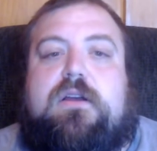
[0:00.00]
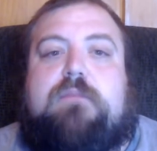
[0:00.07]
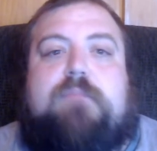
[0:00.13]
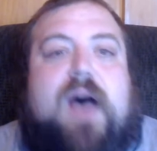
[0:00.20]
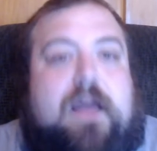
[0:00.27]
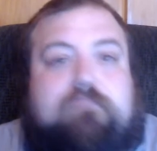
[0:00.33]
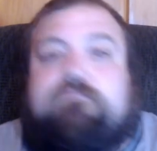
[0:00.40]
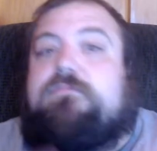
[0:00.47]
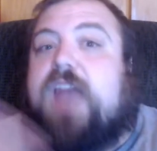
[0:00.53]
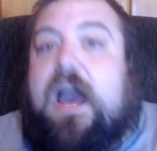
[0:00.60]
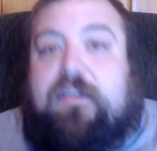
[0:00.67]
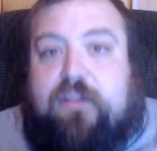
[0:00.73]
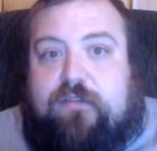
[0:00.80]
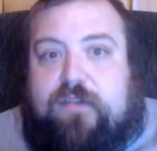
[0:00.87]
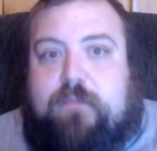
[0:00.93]
But
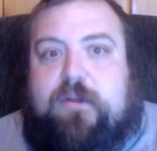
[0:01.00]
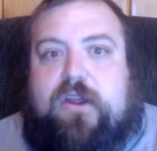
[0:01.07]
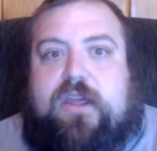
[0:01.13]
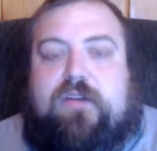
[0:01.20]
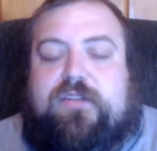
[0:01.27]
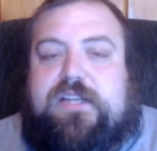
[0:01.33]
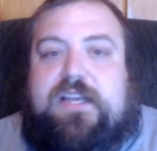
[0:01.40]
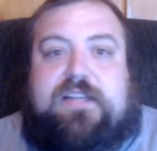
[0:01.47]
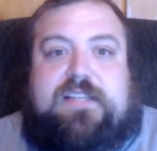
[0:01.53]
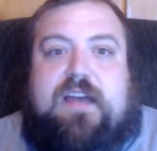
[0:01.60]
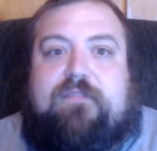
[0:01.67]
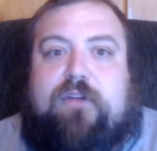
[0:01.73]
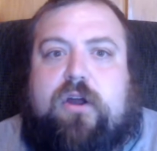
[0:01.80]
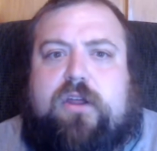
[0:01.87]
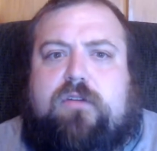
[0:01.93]
neither of them are guilty, as
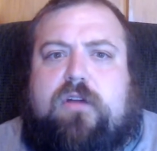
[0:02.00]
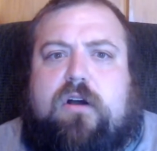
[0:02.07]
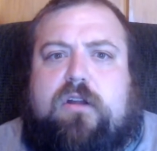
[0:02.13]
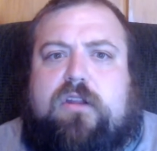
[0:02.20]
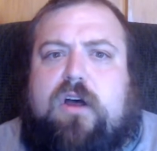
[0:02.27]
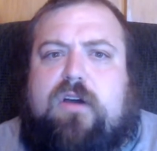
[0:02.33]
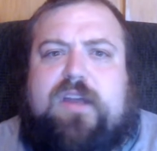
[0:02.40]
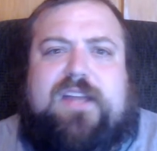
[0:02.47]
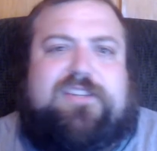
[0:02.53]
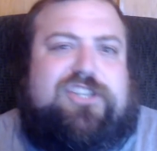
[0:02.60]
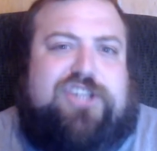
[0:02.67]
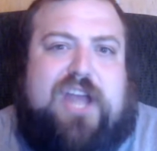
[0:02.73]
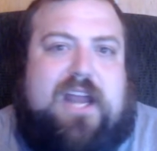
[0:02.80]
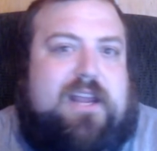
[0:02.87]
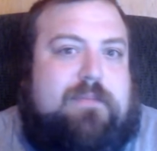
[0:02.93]
I've argued all along. It's
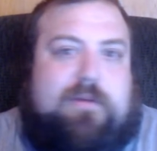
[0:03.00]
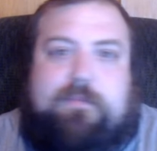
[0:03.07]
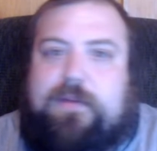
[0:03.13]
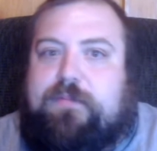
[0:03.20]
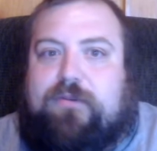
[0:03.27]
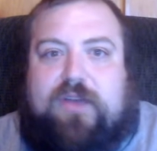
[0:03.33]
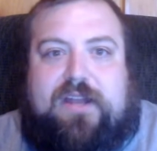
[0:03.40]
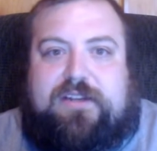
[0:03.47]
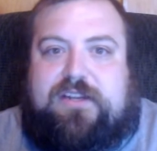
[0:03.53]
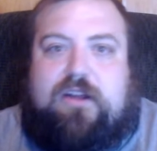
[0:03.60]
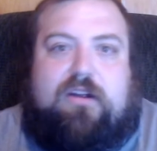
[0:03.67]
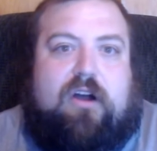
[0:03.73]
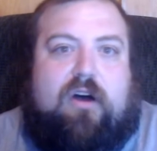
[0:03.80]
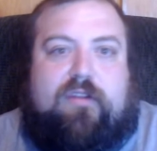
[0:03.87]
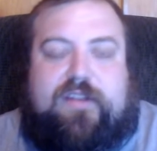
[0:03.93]
shady, but people get dirt
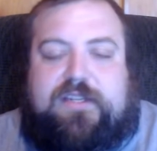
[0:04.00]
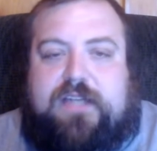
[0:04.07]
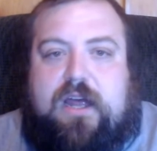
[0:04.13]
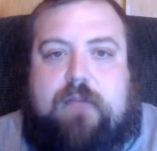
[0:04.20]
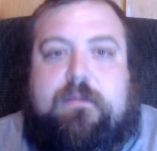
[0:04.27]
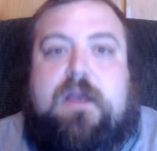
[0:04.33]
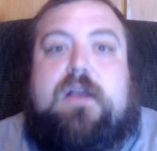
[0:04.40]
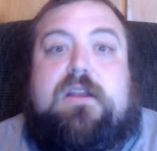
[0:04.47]
all the time.